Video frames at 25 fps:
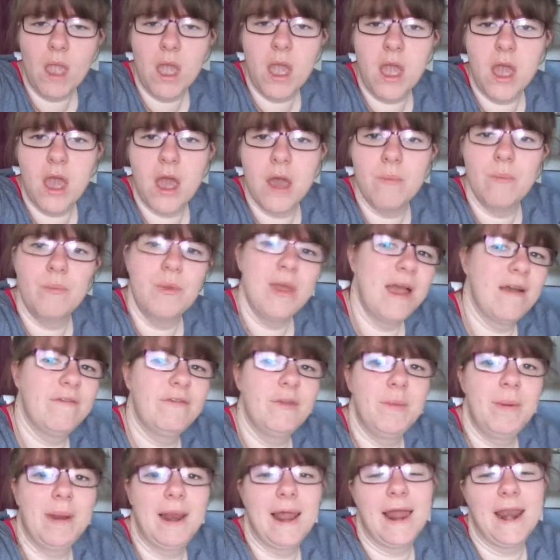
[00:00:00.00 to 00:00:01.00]
we have
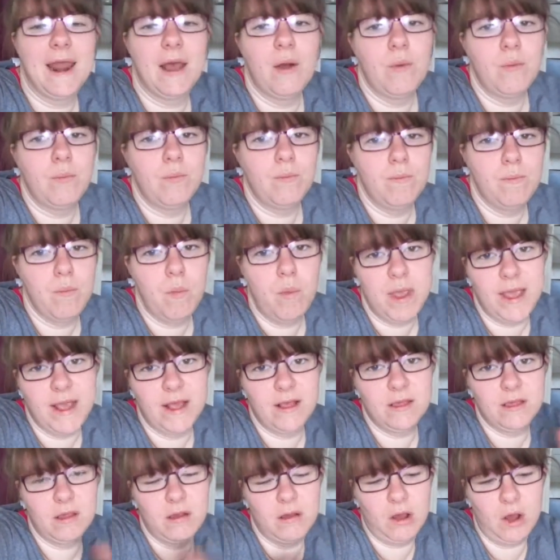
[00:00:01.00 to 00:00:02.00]
to plan our
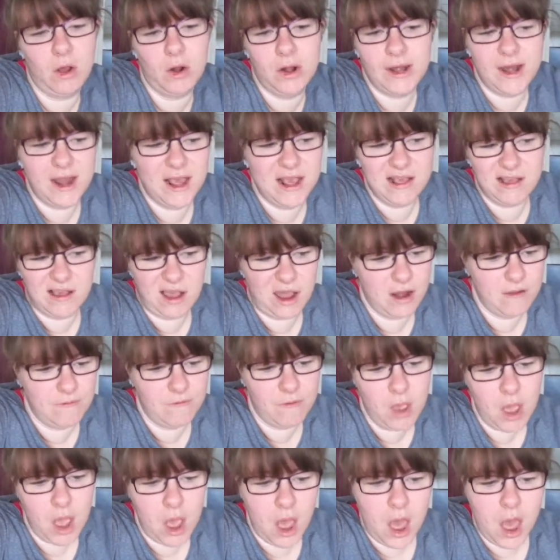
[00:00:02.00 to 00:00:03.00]
week's holidays kind of
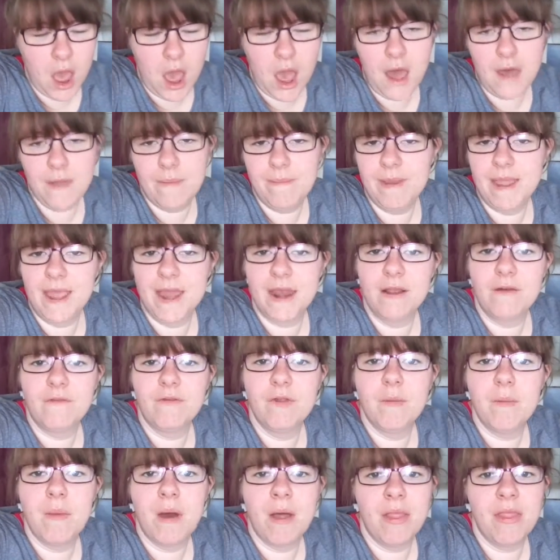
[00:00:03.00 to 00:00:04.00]
at the beginning of
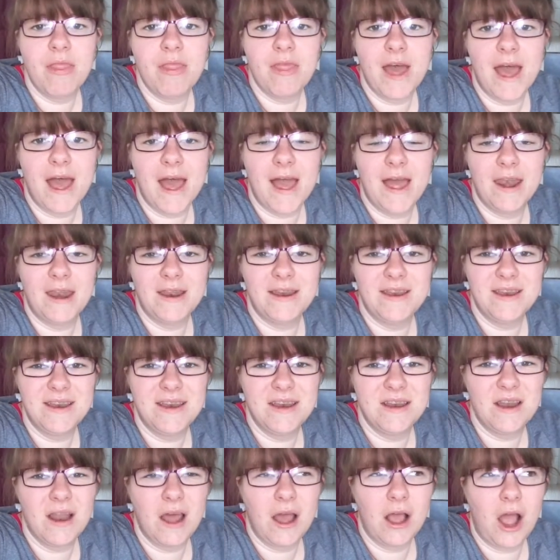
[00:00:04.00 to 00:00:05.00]
the month, and I
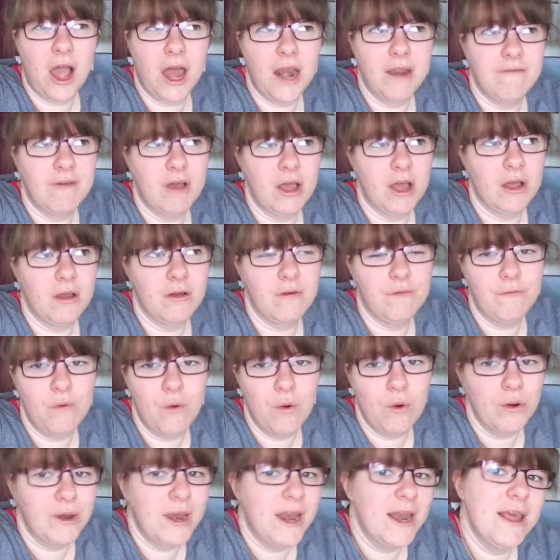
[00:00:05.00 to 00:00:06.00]
didn't kind of
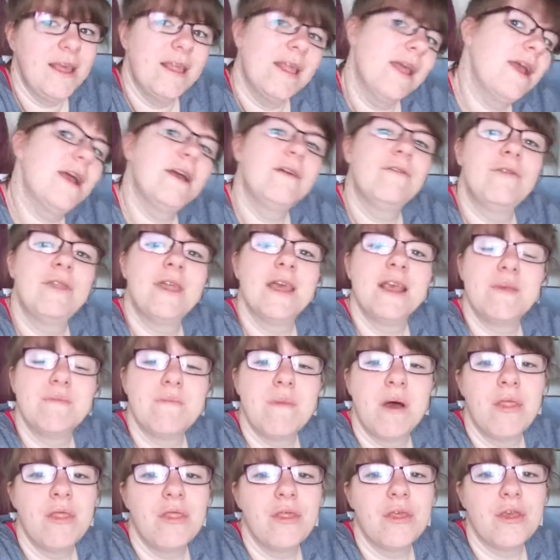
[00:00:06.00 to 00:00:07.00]
afford anything for this
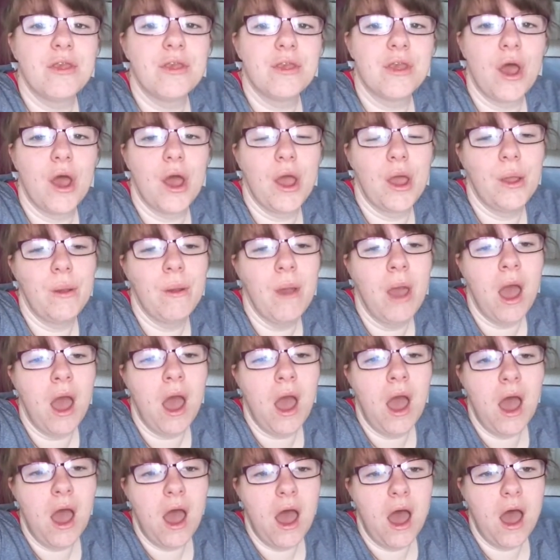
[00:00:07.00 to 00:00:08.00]
month, so
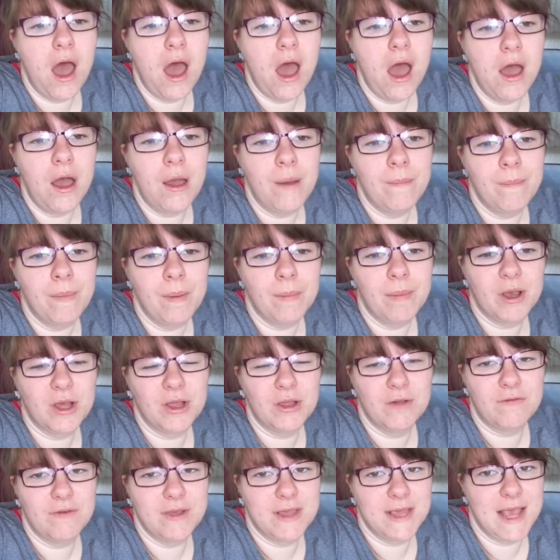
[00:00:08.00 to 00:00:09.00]

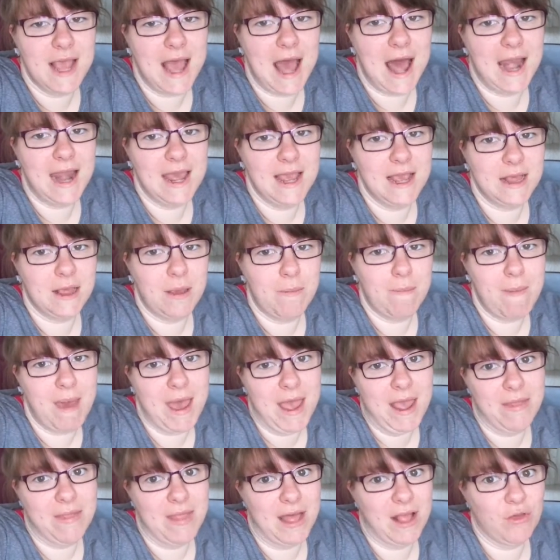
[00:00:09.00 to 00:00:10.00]
because obviously LA is in
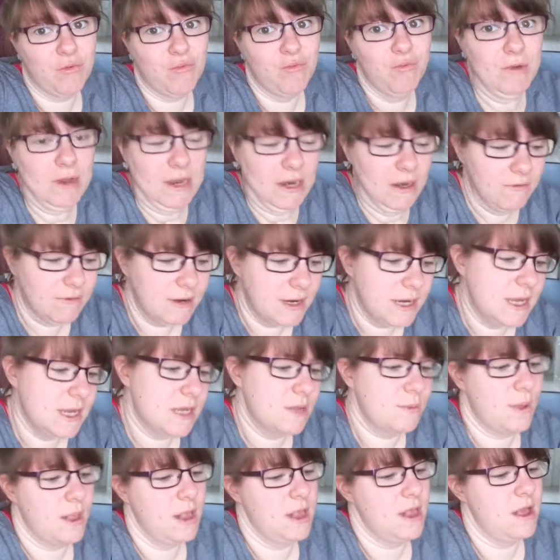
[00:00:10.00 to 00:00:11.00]
May and that's really really
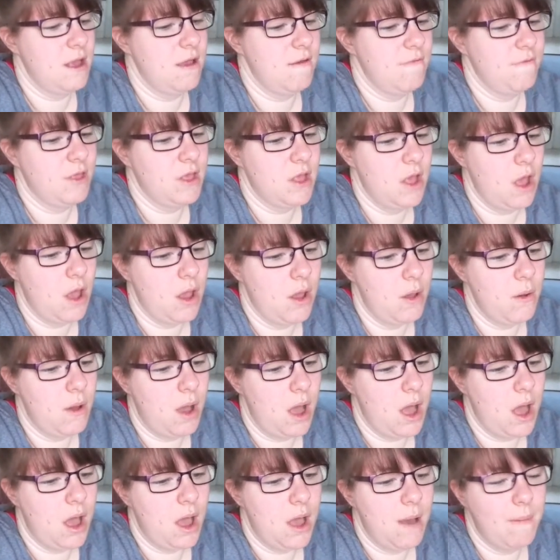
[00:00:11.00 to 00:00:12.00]
expensive, so
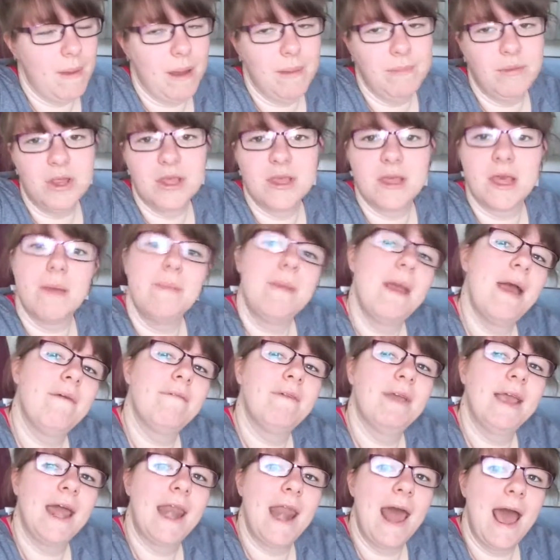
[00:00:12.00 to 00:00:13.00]
I'm just going to be
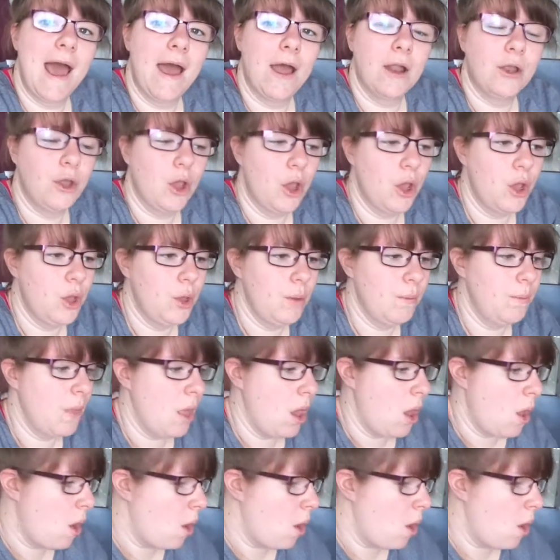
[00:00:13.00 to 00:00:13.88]
having an at home